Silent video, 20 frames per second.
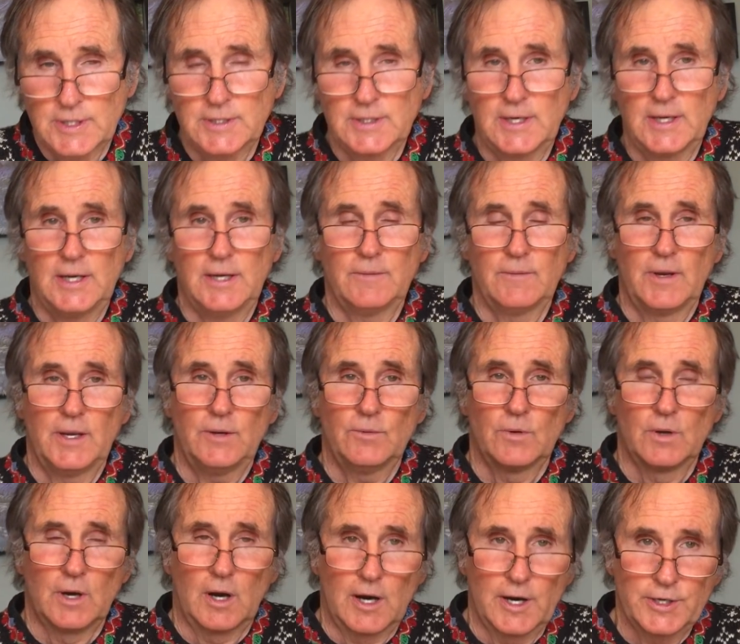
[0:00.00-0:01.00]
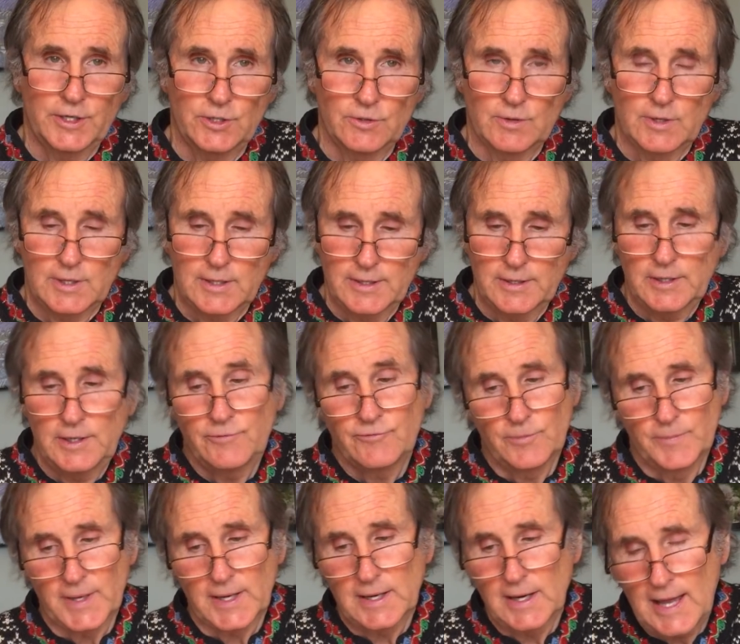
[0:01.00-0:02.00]
And he will argue clearly
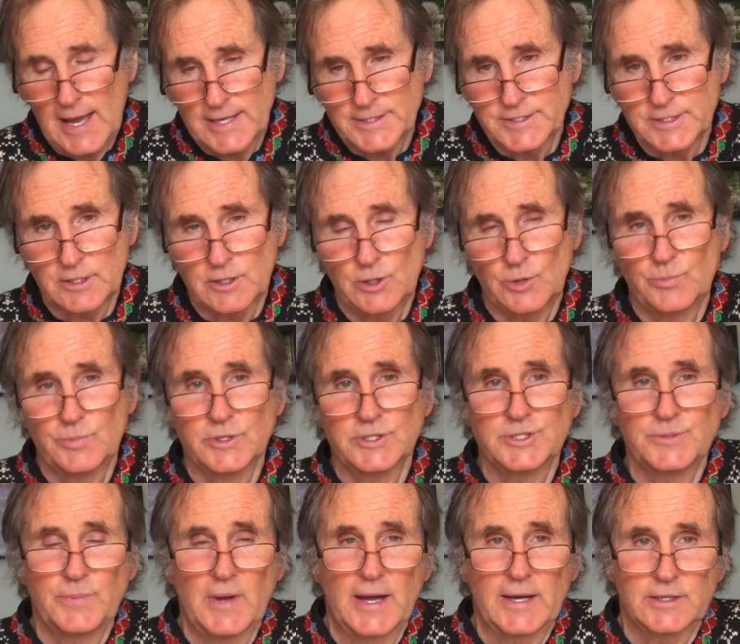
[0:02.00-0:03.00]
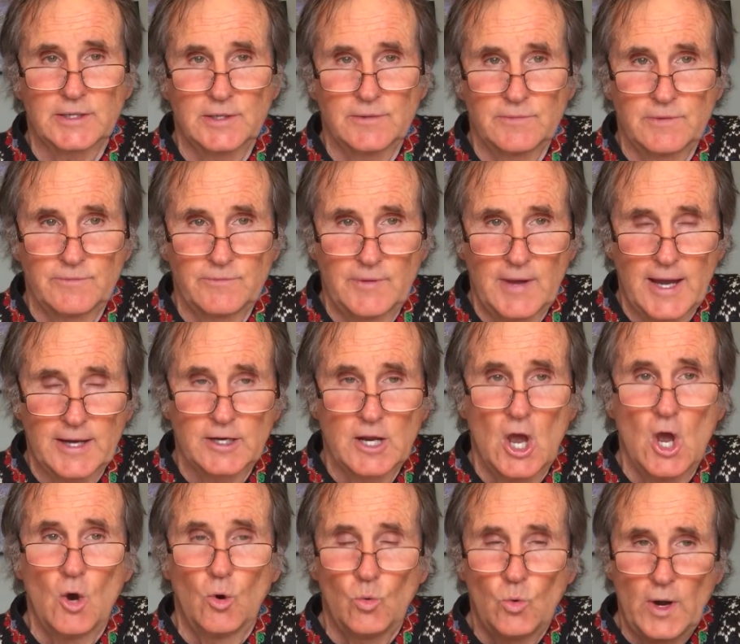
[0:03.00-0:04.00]
from a classical perspective, in
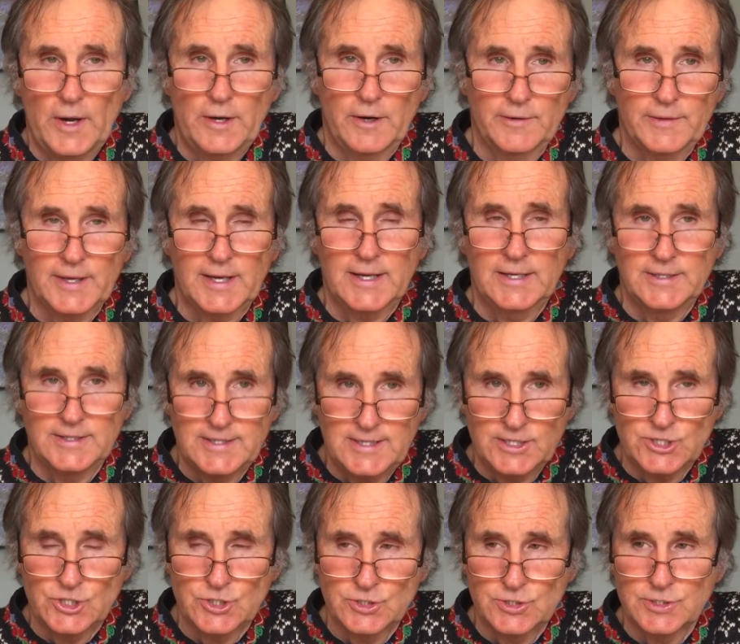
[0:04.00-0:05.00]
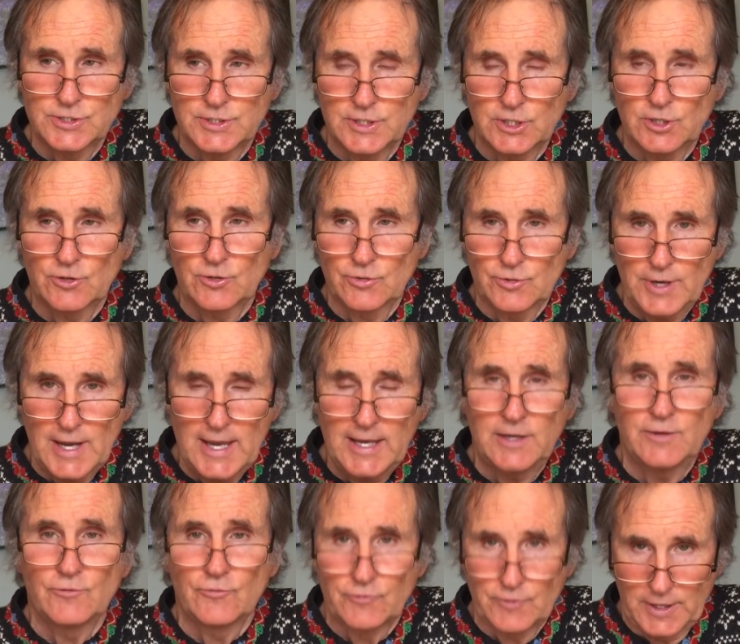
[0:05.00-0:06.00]
fact, what are the conditions that
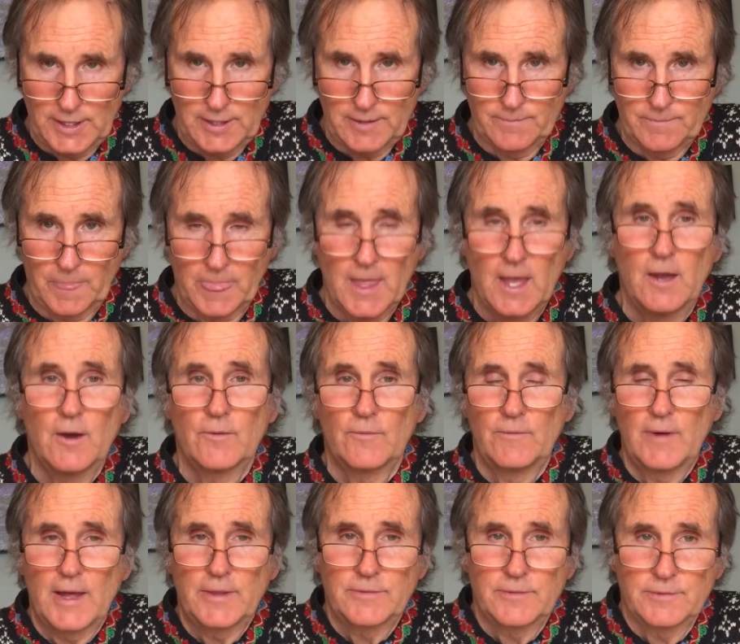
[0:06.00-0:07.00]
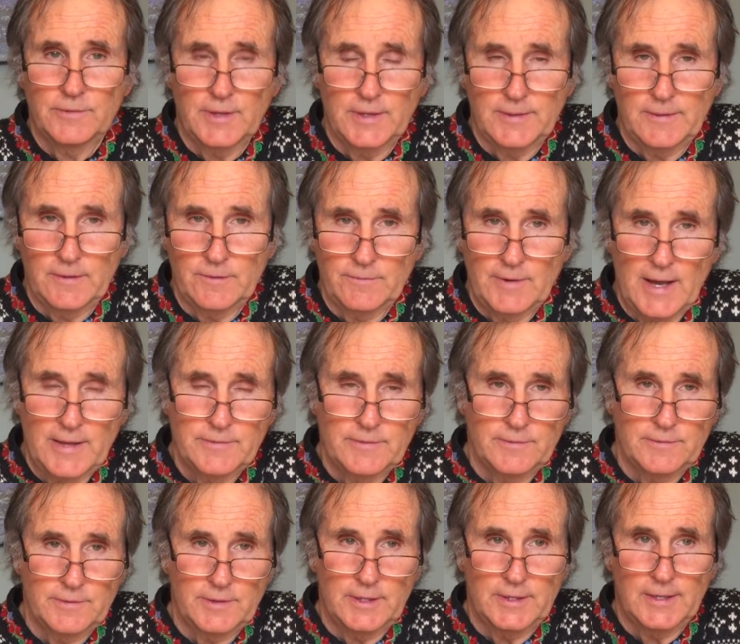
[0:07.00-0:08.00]
create freedom, rather
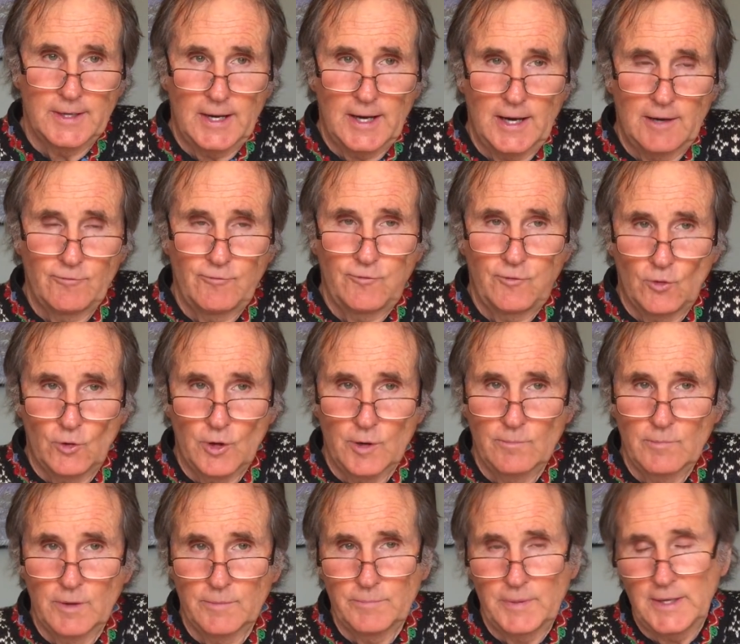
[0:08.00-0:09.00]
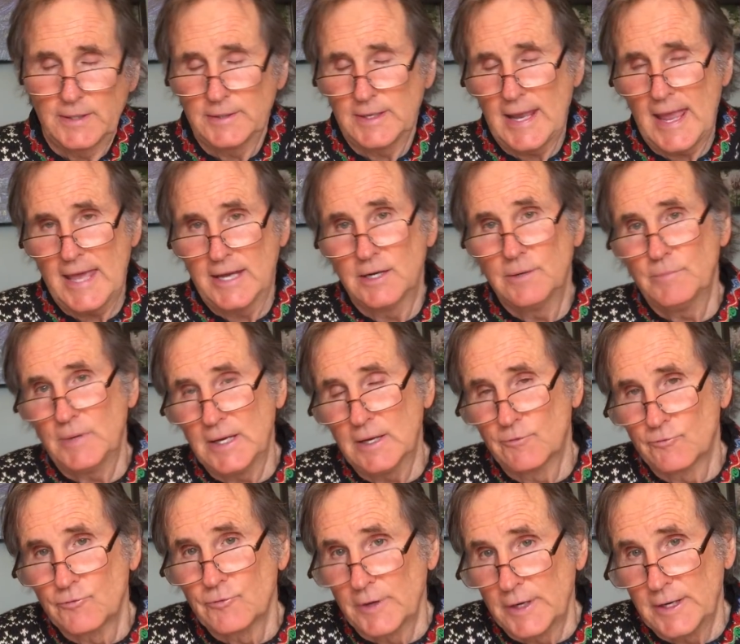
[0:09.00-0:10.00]
than form being the enemy
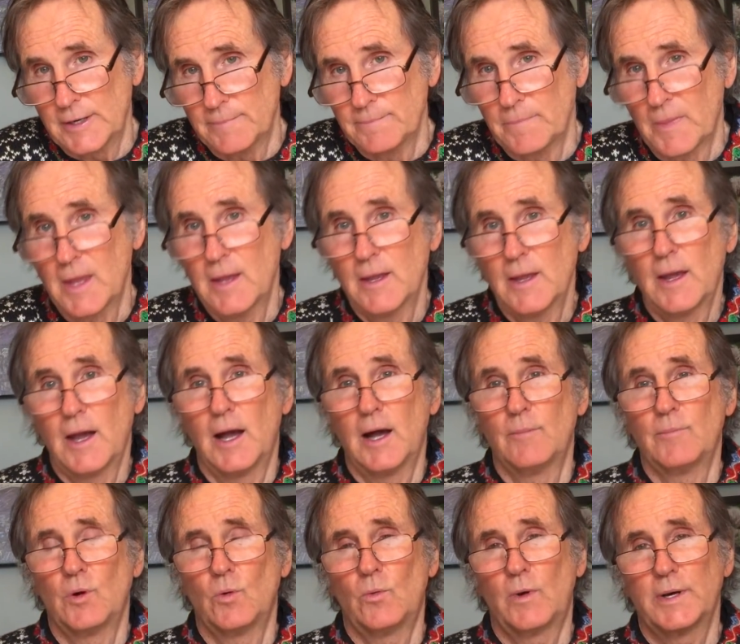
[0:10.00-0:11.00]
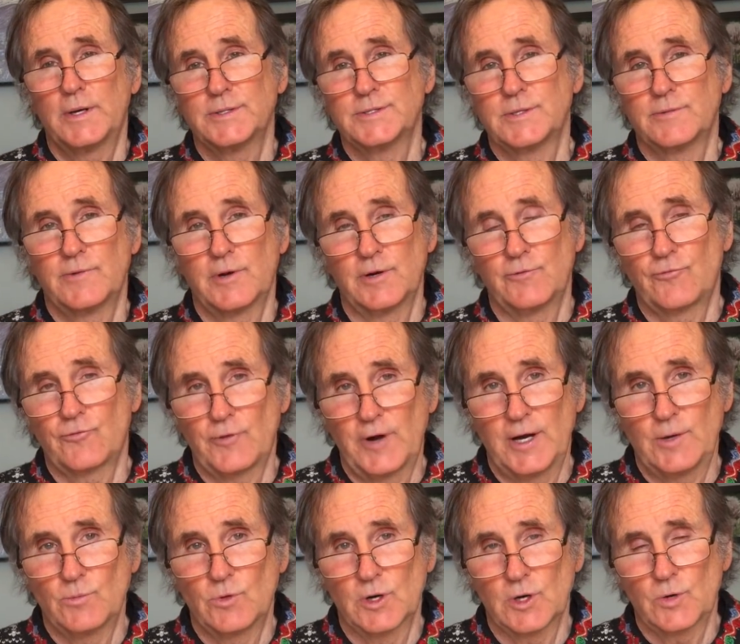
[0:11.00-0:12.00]
of freedom. But what is the very
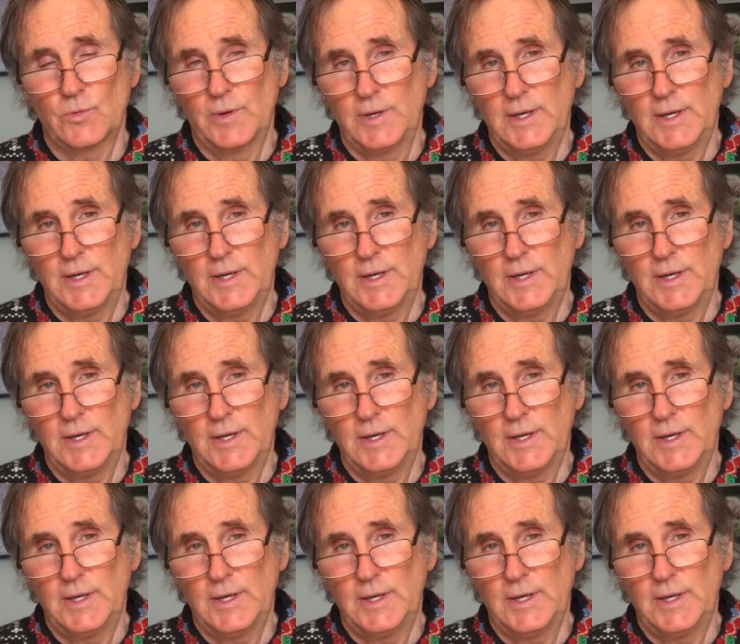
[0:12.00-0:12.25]
framework